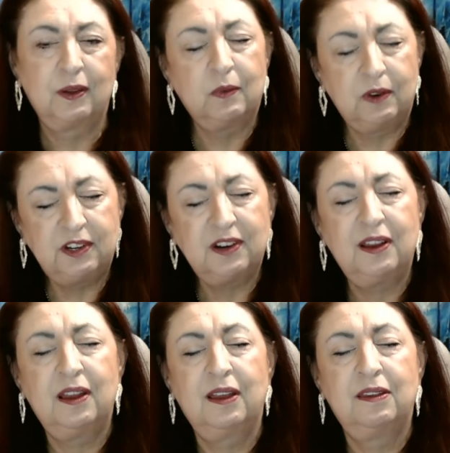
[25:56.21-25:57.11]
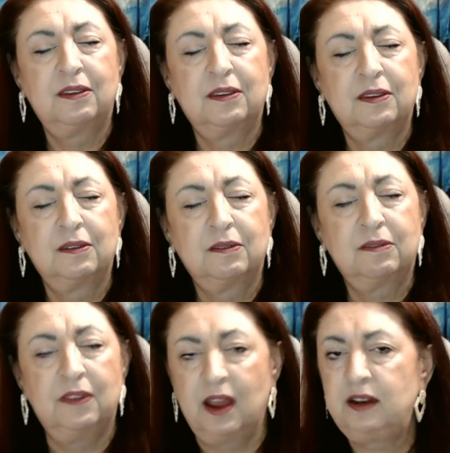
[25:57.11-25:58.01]
which is
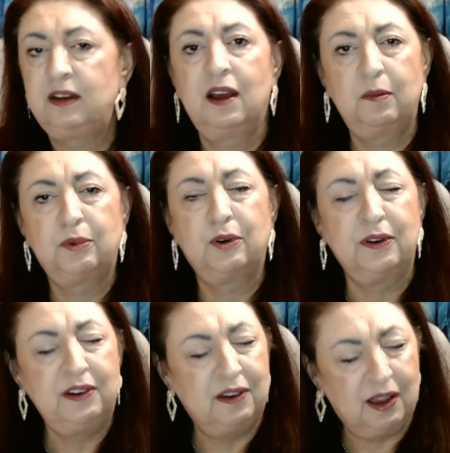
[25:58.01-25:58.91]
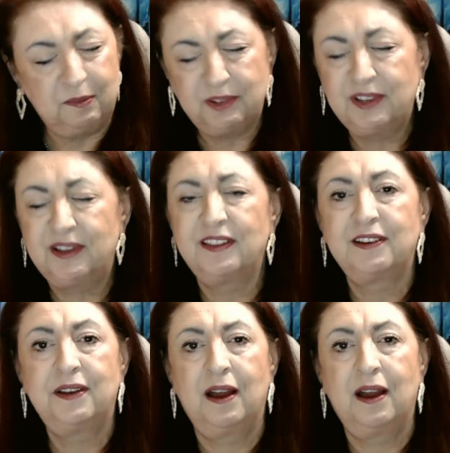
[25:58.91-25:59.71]
99.9% of the